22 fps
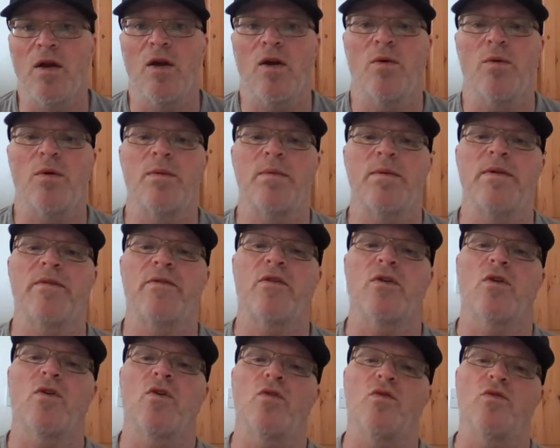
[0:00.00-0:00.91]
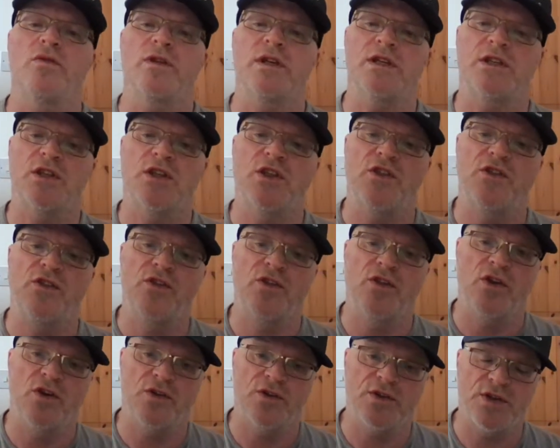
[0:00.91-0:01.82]
When we've got all this
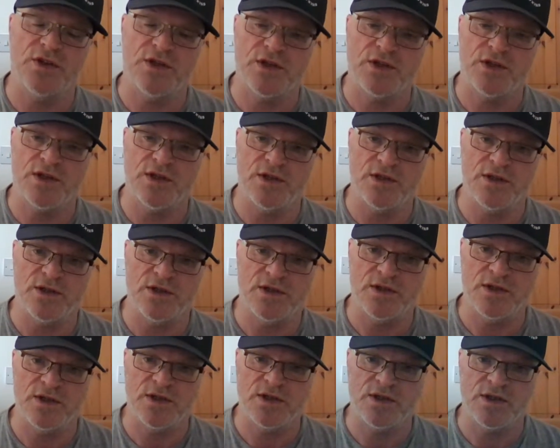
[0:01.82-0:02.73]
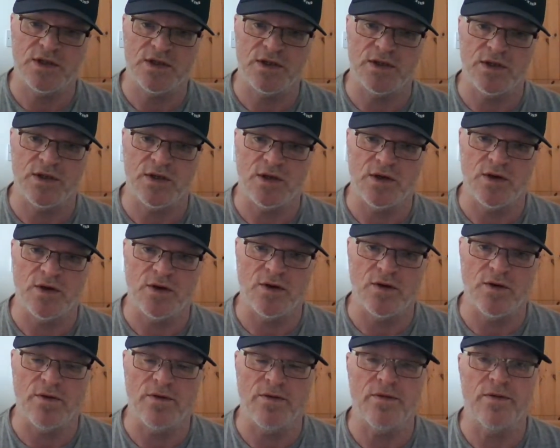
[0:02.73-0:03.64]
nonsense
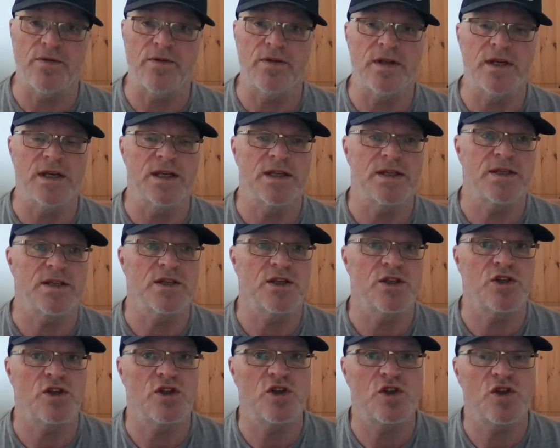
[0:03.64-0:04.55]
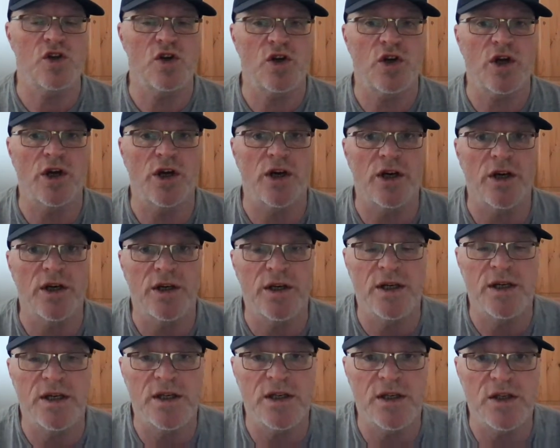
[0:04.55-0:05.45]
of this sugar
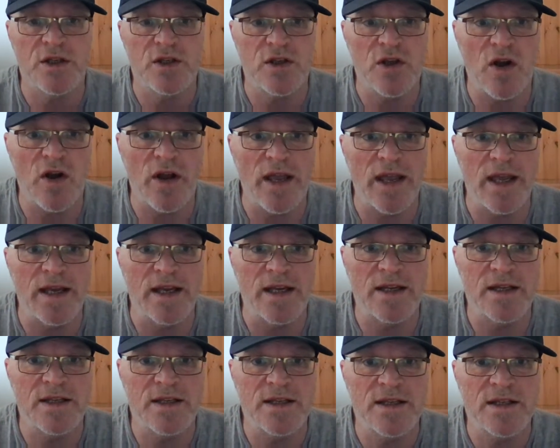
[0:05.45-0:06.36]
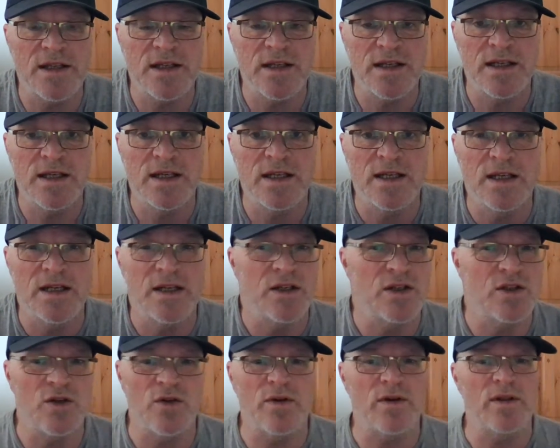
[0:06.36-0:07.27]
diet
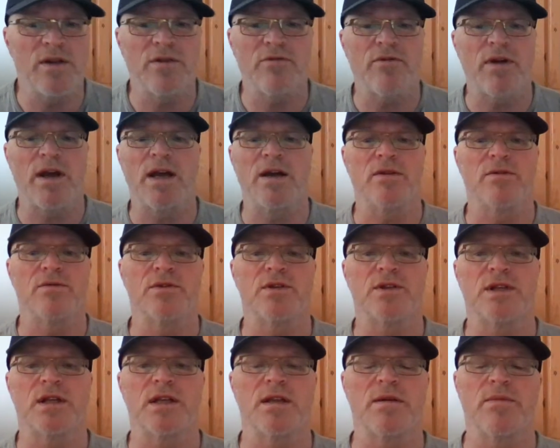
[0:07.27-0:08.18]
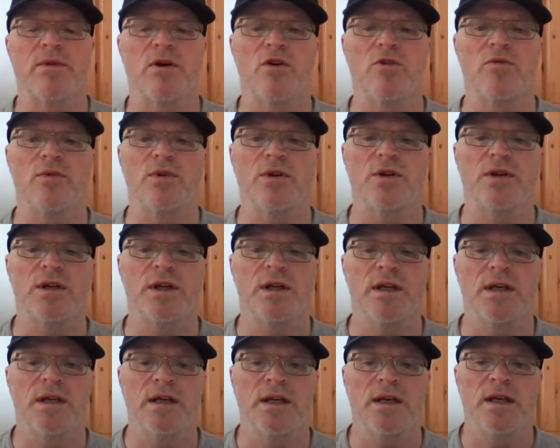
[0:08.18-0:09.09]
doing the rounds at the moment,
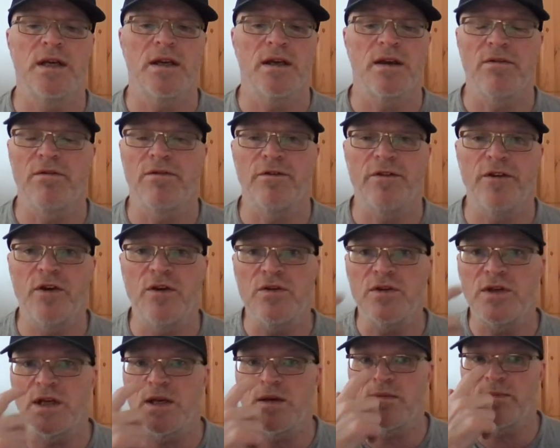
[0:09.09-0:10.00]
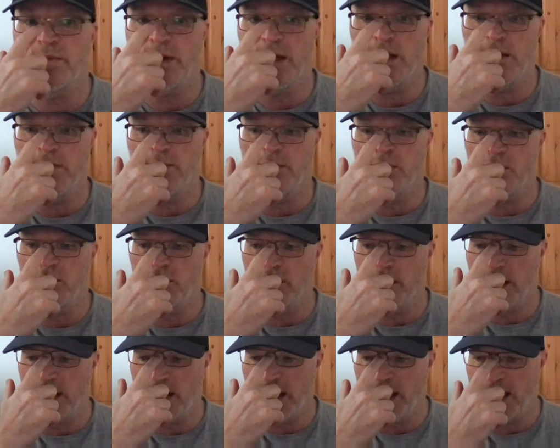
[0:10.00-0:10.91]
confusing
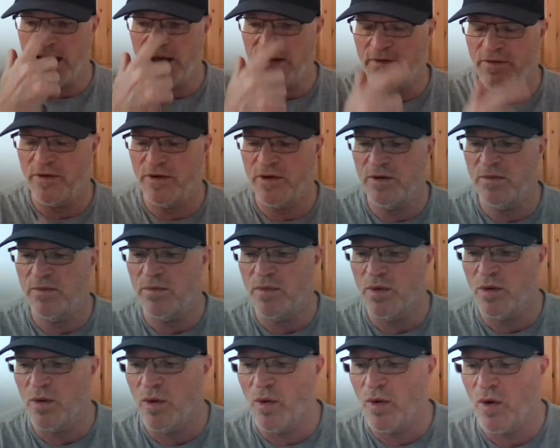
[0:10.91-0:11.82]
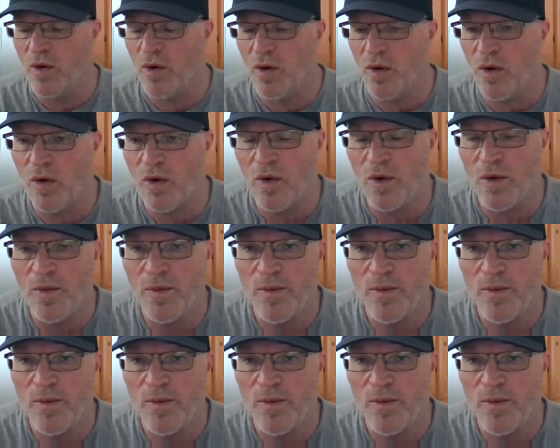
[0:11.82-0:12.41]
people even more.